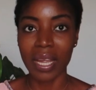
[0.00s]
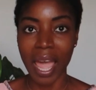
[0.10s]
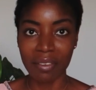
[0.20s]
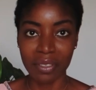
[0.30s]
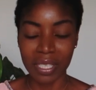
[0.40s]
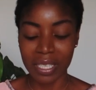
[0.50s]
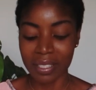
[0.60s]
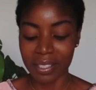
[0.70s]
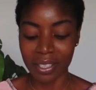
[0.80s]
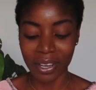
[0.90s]

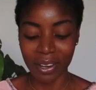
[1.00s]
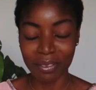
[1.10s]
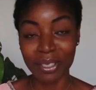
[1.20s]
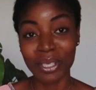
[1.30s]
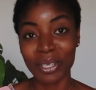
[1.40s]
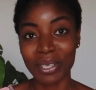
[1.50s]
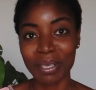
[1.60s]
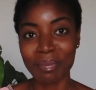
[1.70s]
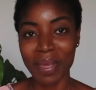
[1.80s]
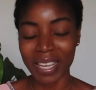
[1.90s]
Africans that are
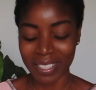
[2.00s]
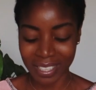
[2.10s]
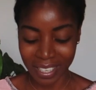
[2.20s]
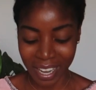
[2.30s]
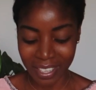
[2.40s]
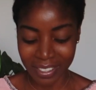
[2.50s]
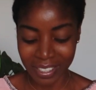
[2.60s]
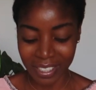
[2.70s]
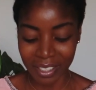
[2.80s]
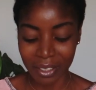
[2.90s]
returning back to the
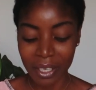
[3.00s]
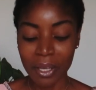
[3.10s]
continent.